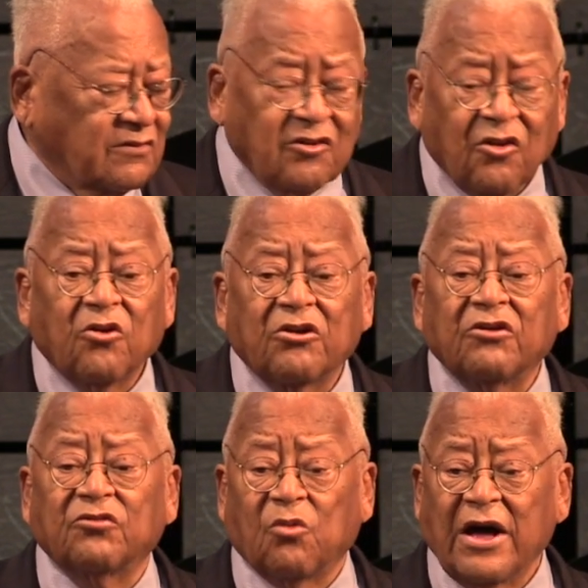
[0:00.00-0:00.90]
The Lord
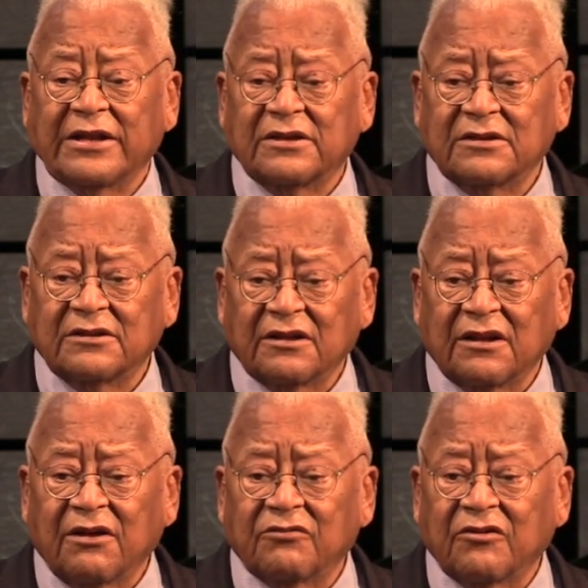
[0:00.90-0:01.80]
is one. To
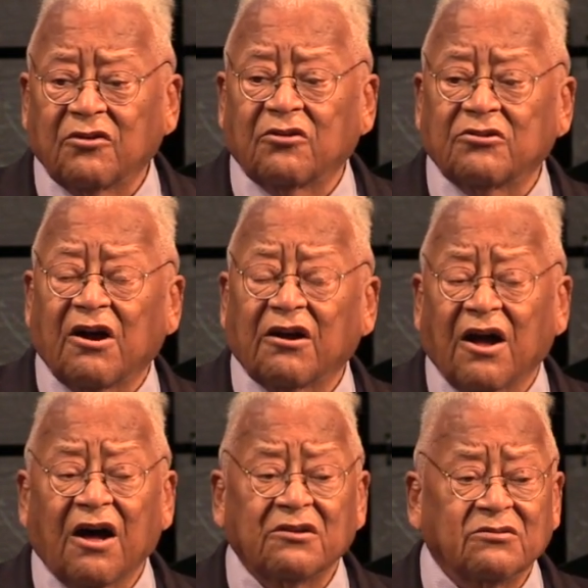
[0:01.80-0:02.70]
love the Lord our
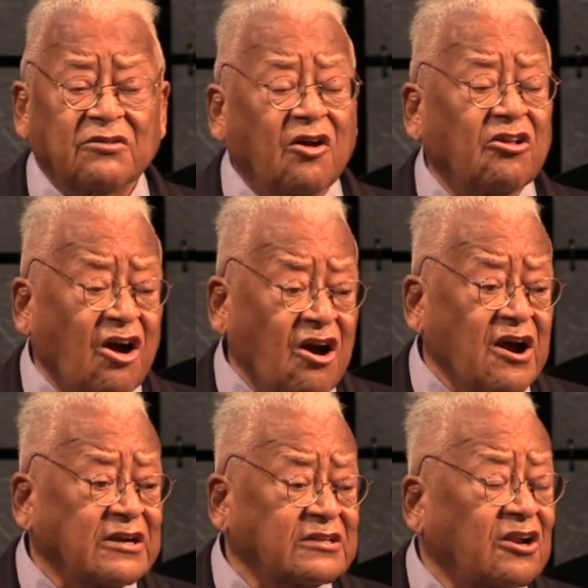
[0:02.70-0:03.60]
God with all our
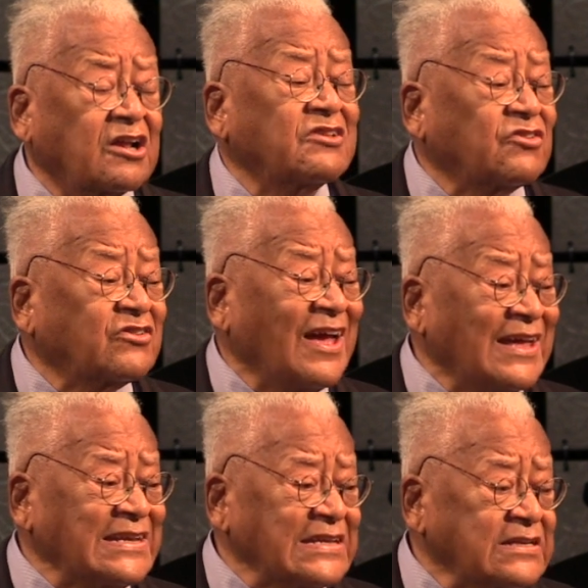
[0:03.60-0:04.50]
heart and
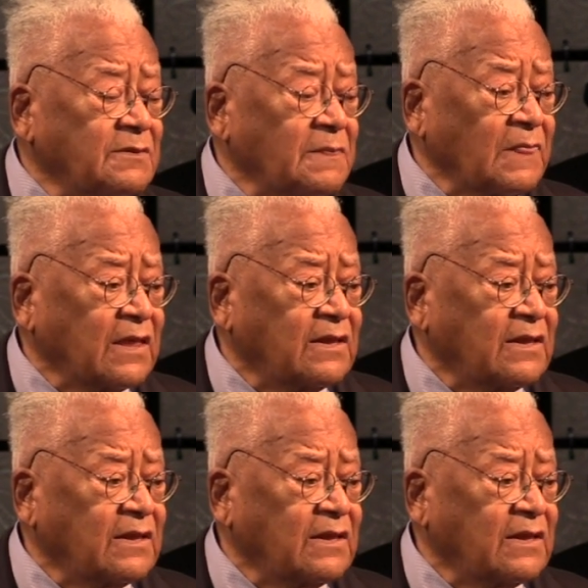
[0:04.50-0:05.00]
understanding,